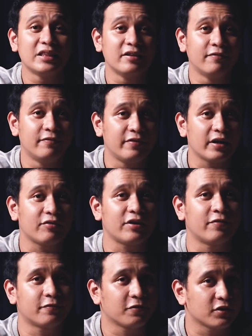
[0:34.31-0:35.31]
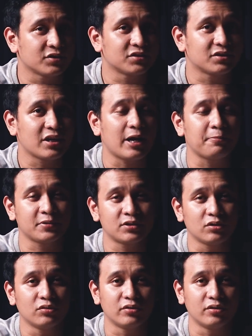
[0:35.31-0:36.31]
the very first
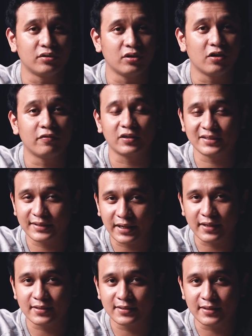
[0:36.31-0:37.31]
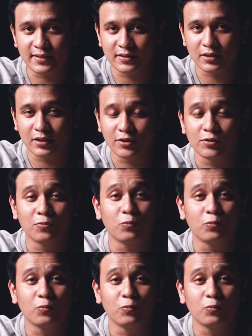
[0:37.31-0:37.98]
episode of our second season,